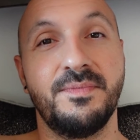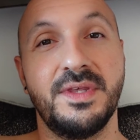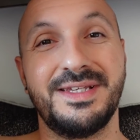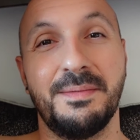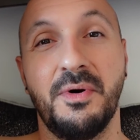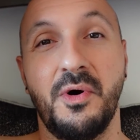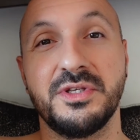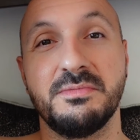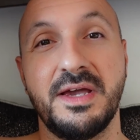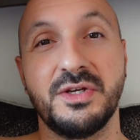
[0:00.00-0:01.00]
It's important
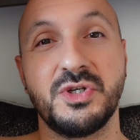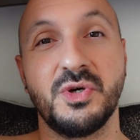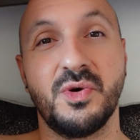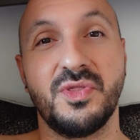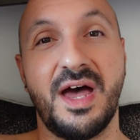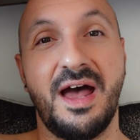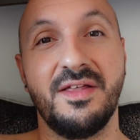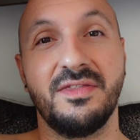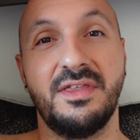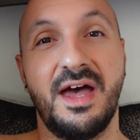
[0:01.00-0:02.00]
to make sure that
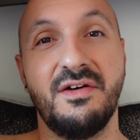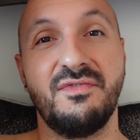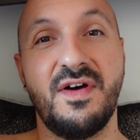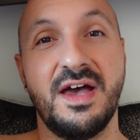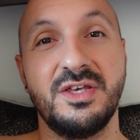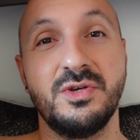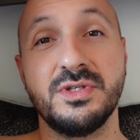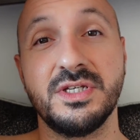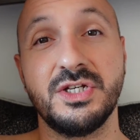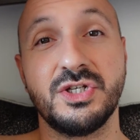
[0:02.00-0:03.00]
their fair
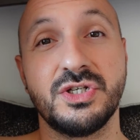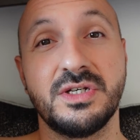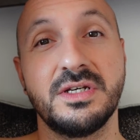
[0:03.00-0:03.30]
usage